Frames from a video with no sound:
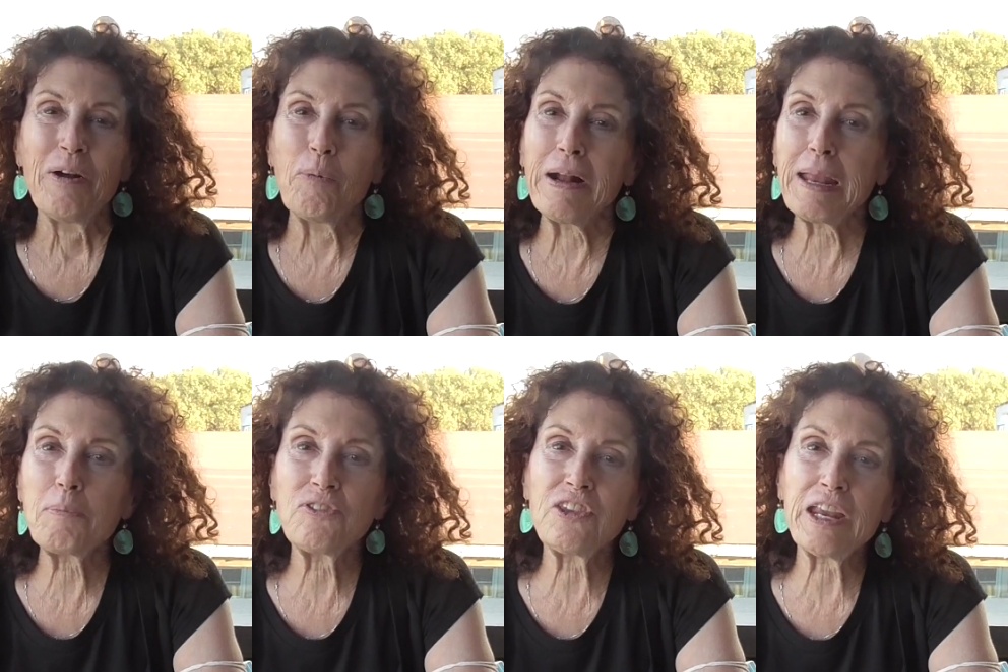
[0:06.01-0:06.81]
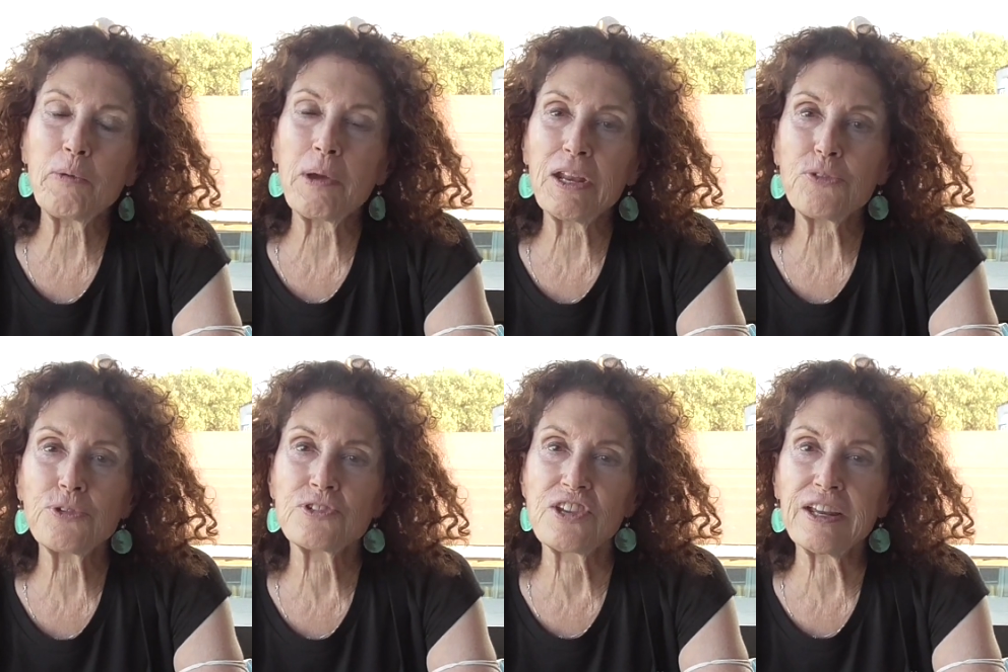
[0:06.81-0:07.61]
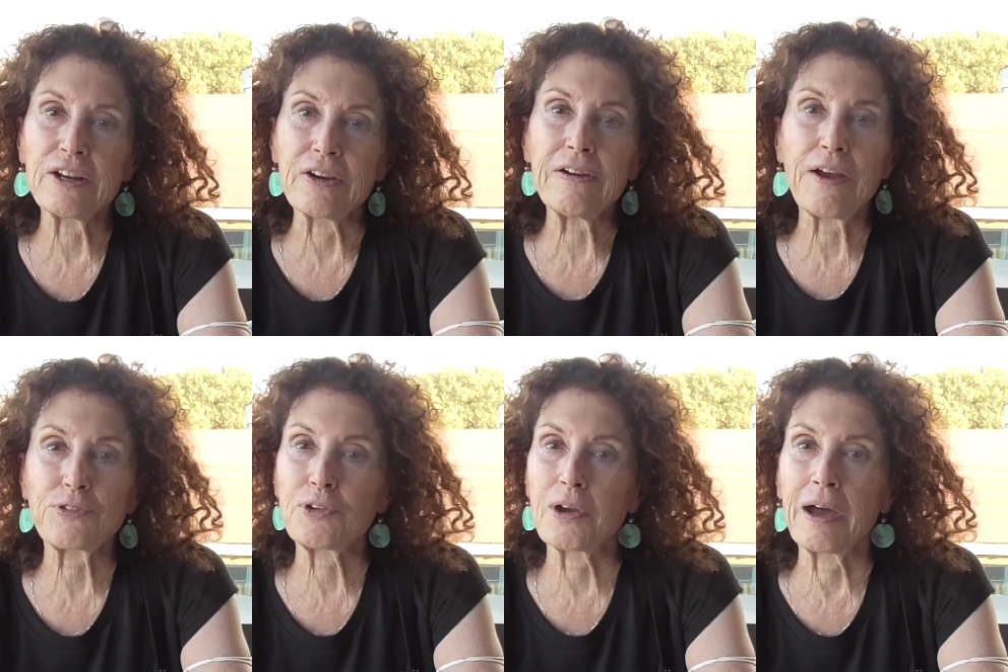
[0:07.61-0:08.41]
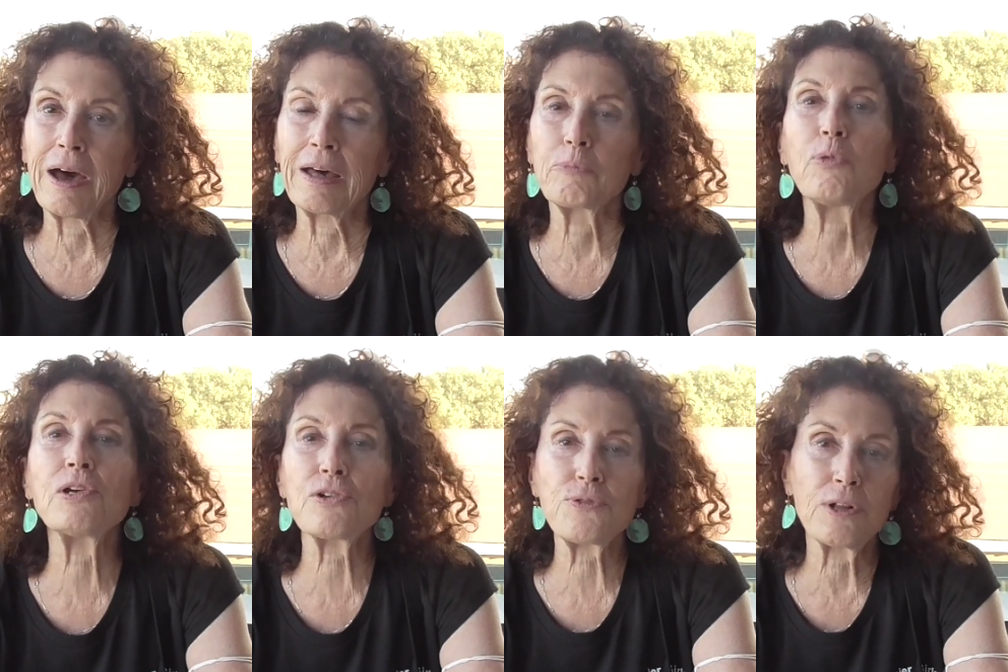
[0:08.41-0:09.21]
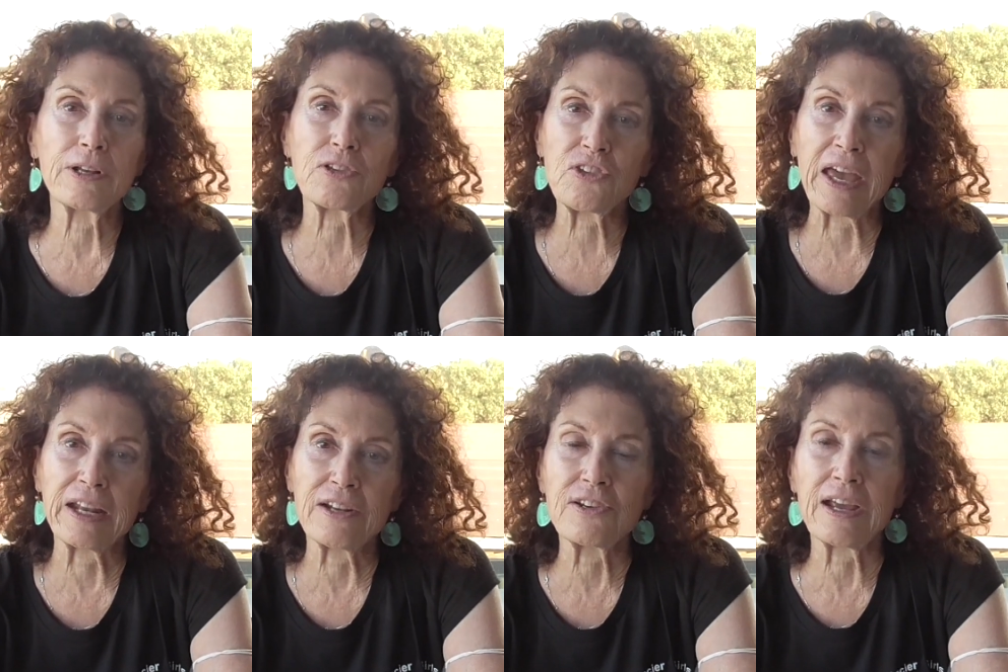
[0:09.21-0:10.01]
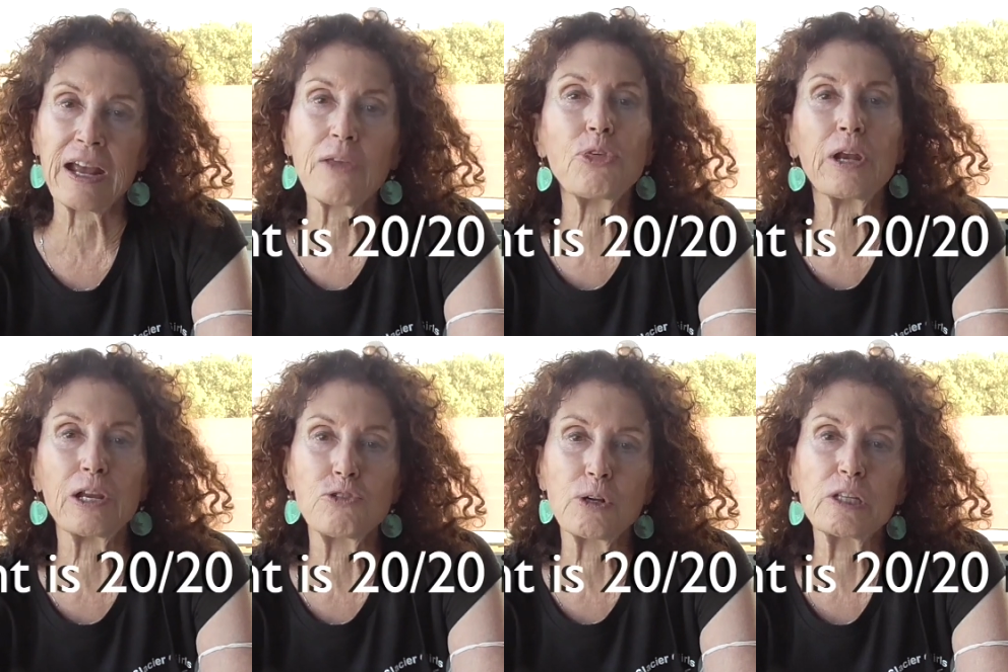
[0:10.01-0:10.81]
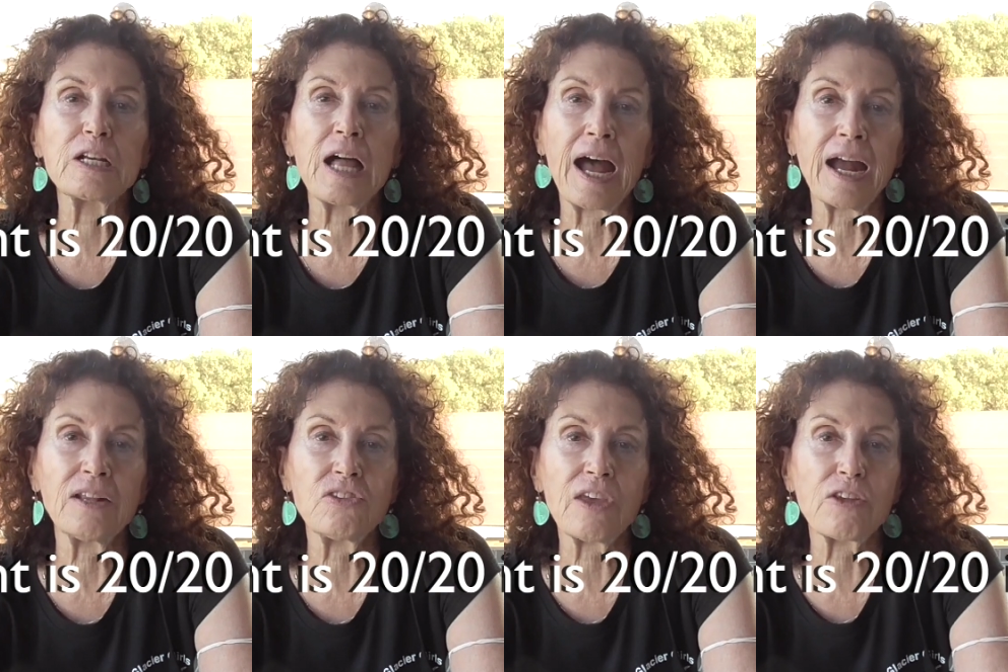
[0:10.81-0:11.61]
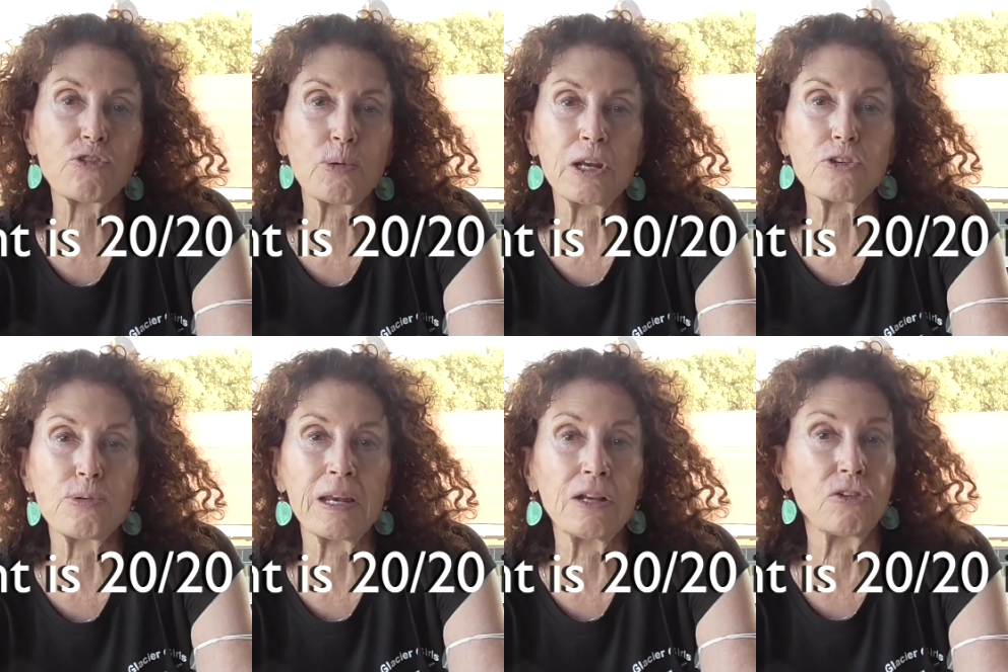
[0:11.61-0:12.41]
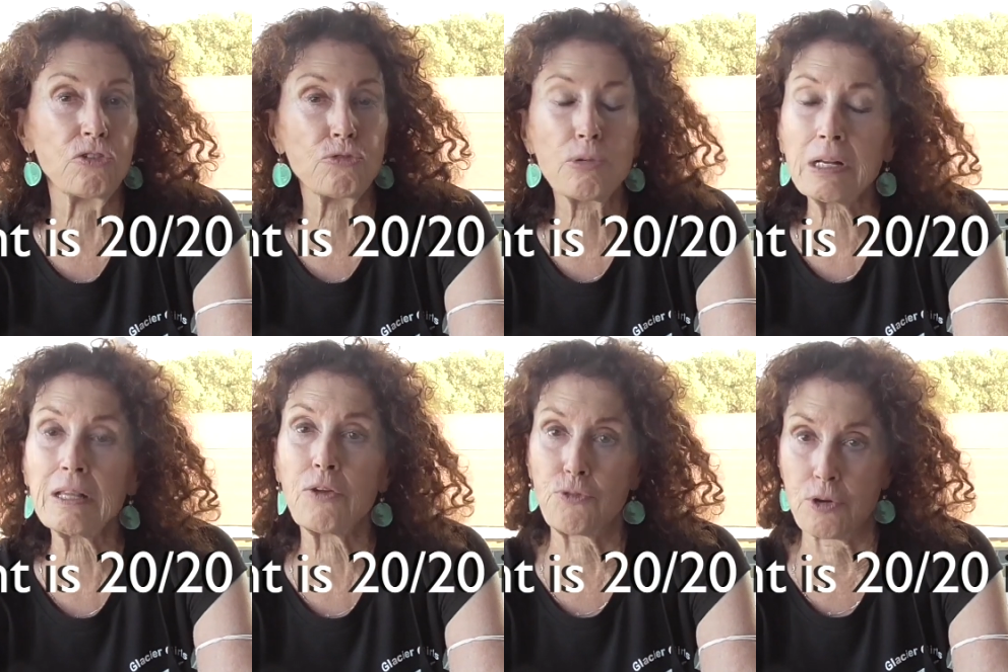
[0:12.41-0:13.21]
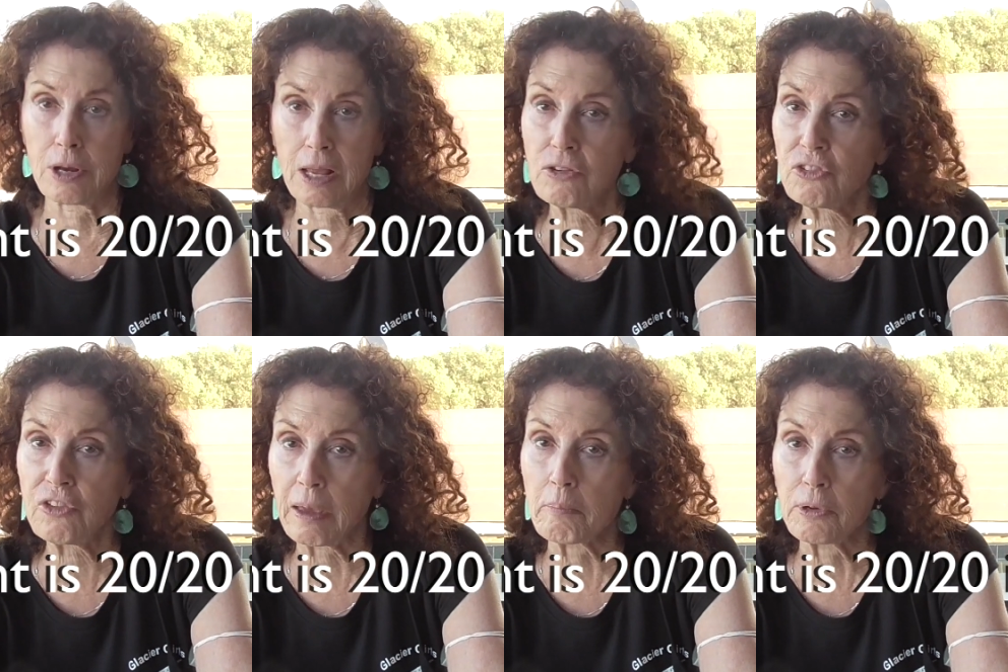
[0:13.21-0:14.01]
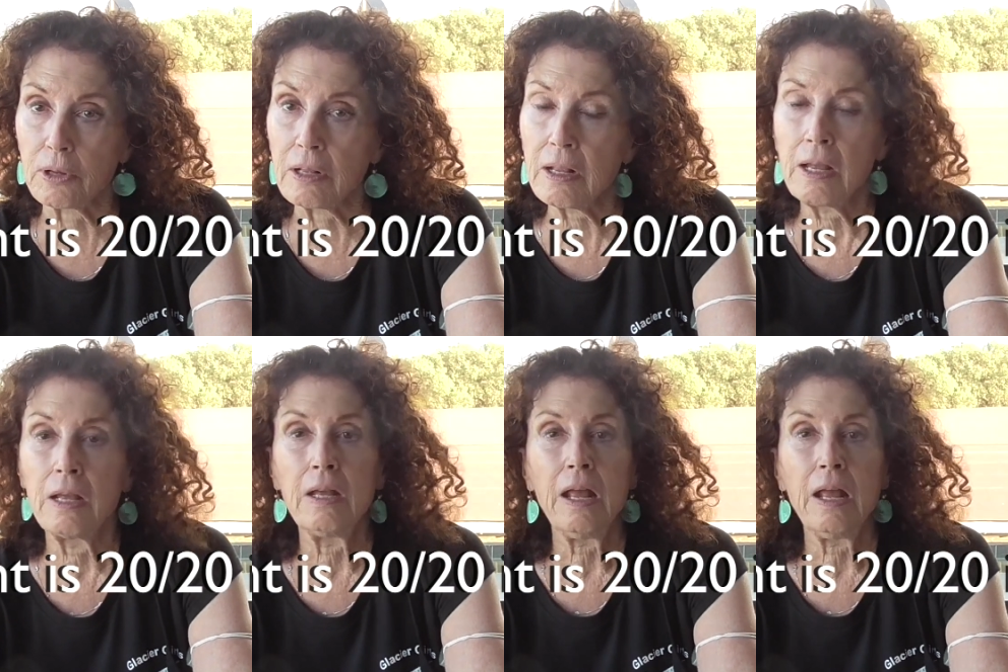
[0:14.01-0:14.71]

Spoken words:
While I'm sitting waiting for dinner after a wonderful, exciting day, I thought I'd do a little Hindsight is 2020 strictly for Istanbul.